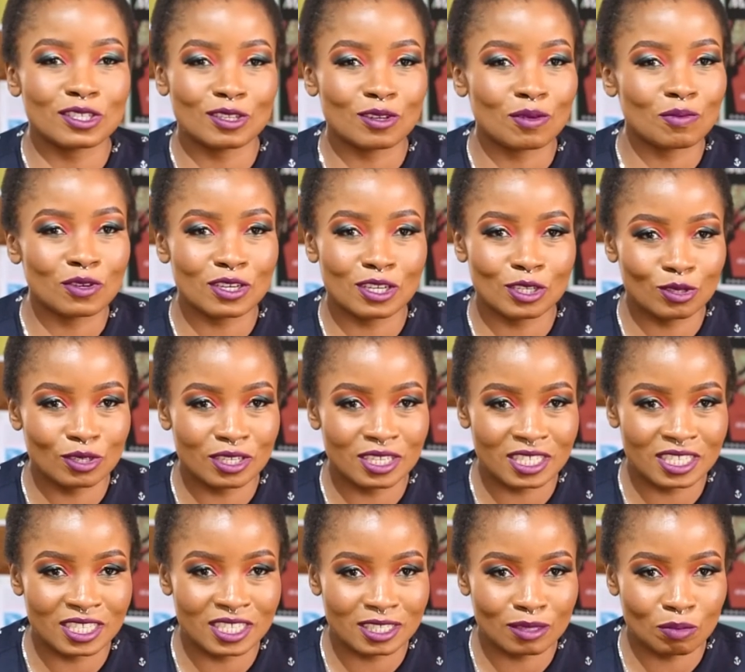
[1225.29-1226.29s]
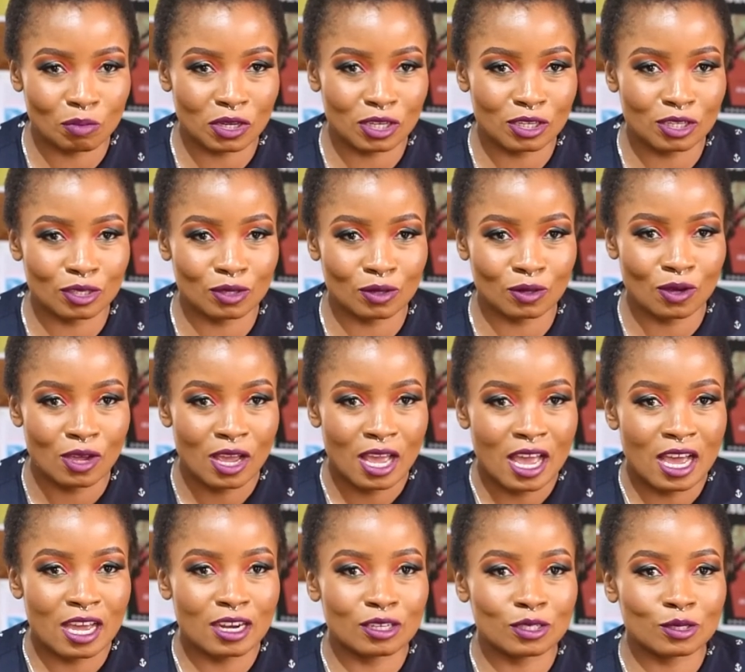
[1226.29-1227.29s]
Nobody should disrespect you.
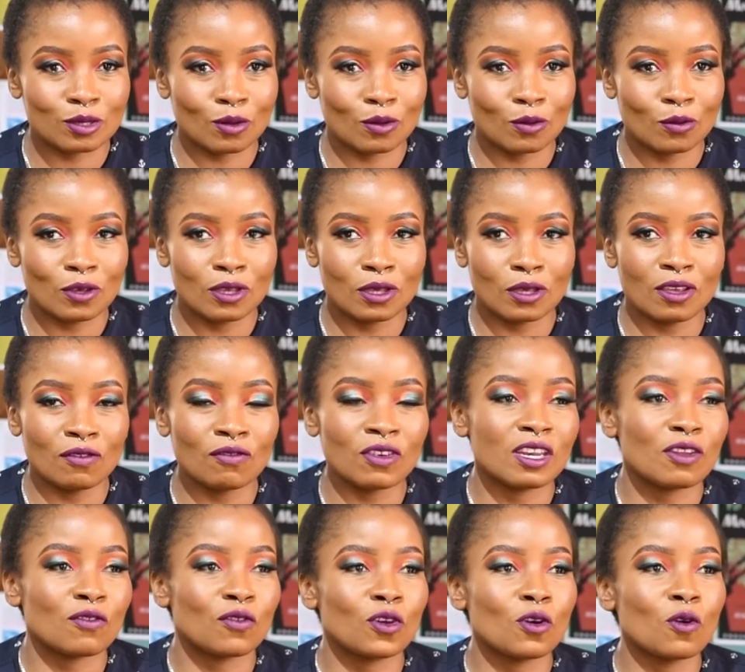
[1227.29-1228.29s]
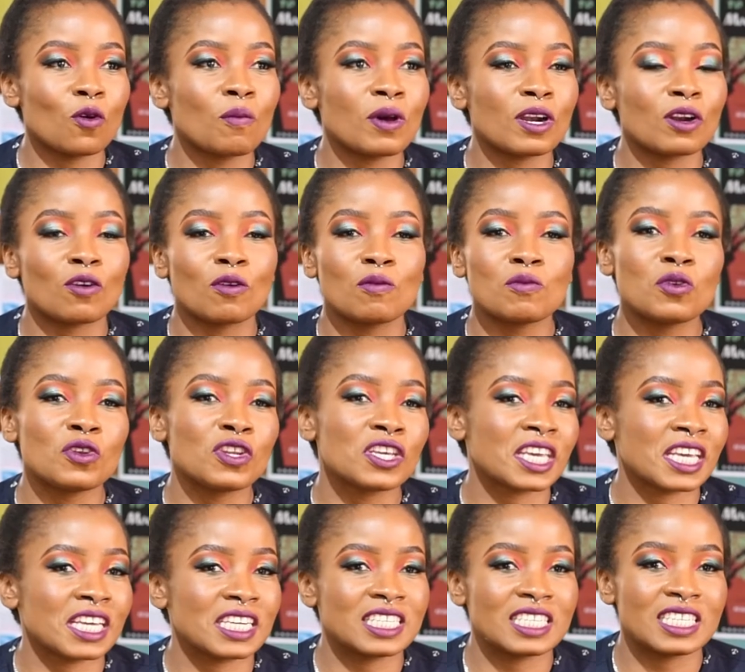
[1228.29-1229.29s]
And so even if your woman
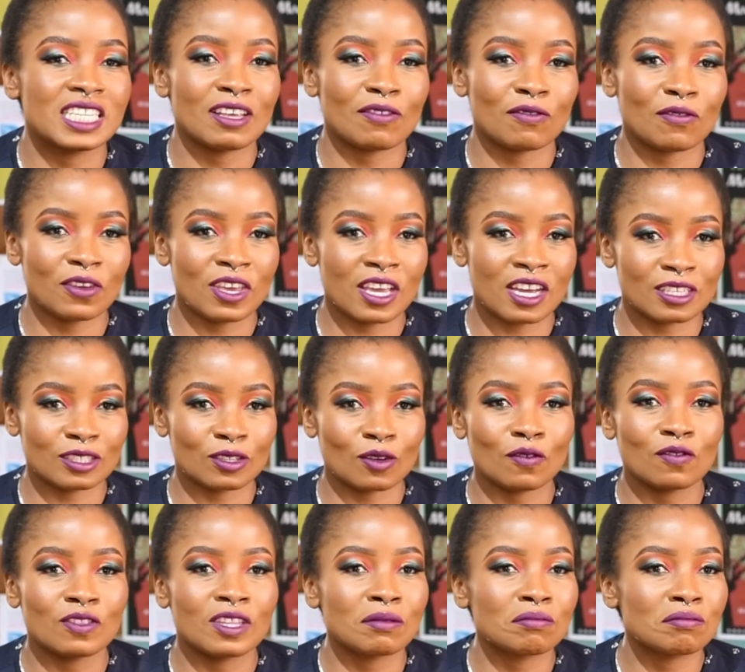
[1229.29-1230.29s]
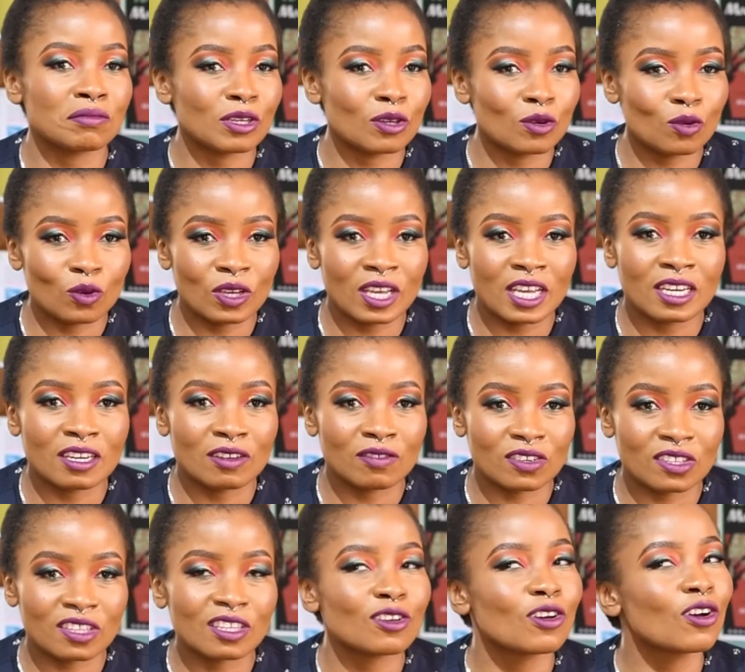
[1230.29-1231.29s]
communicates the fears of them being queer and
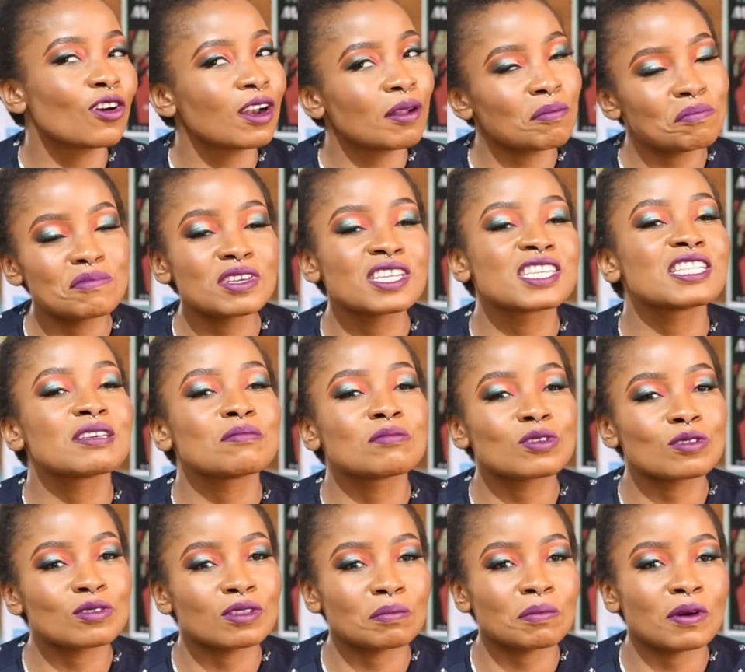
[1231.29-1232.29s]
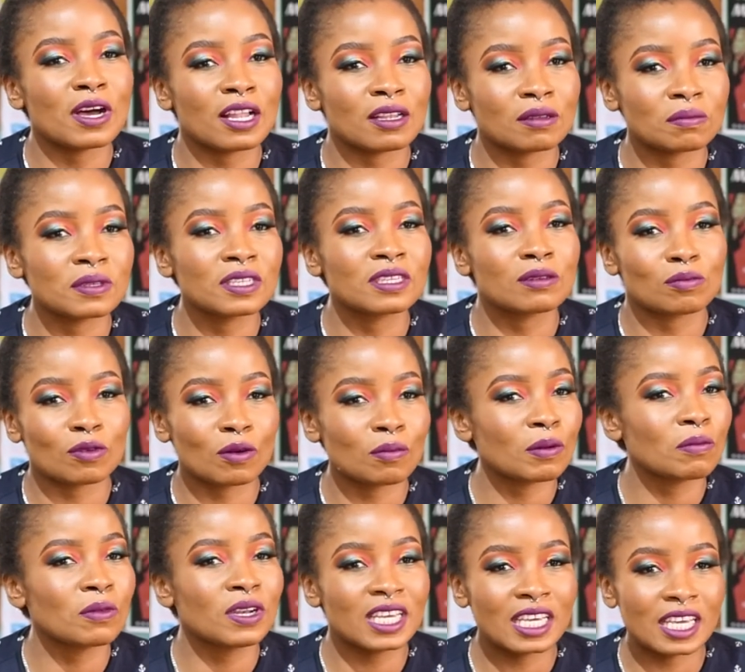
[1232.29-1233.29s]
everything, you're going to beat them to the pulp and
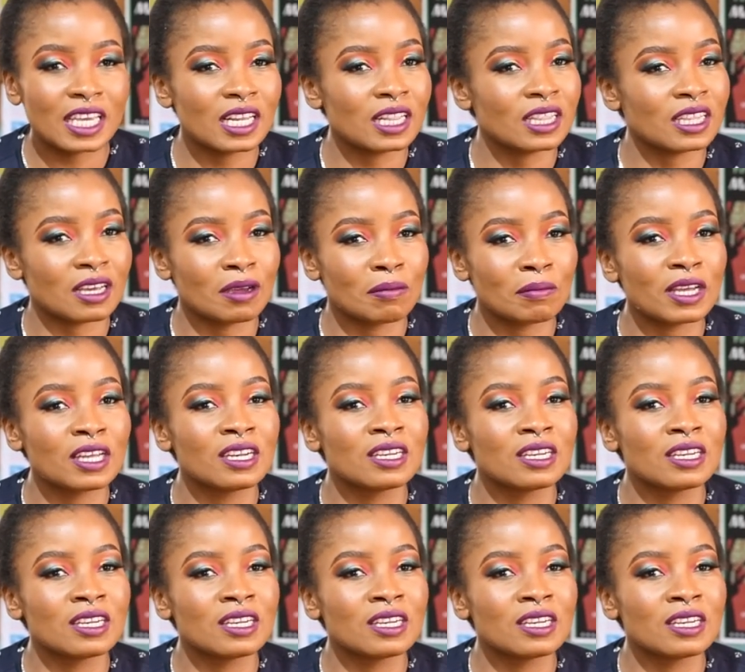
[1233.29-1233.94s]
probably kill them.